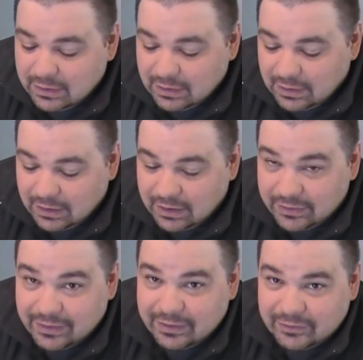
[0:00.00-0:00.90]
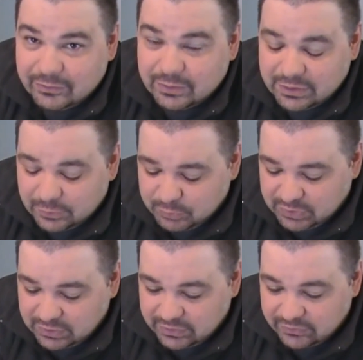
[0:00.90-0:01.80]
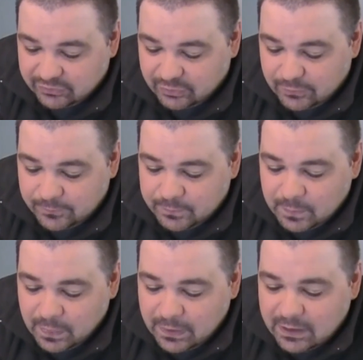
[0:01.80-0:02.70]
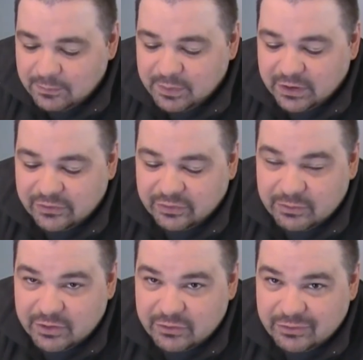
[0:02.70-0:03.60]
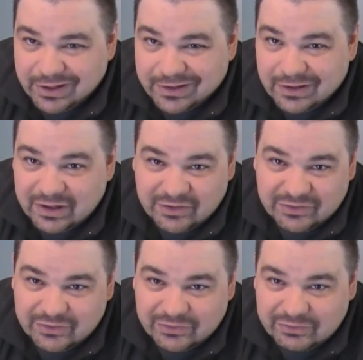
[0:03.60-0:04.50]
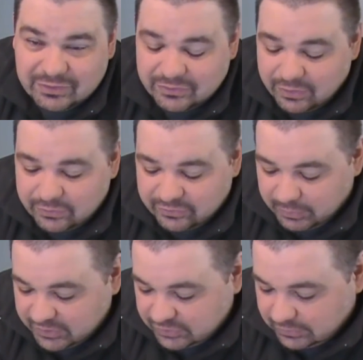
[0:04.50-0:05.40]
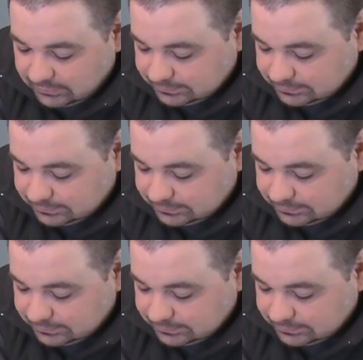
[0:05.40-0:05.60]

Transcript: That is really appealing. So compared to some of the other dragon dials, this is nothing special.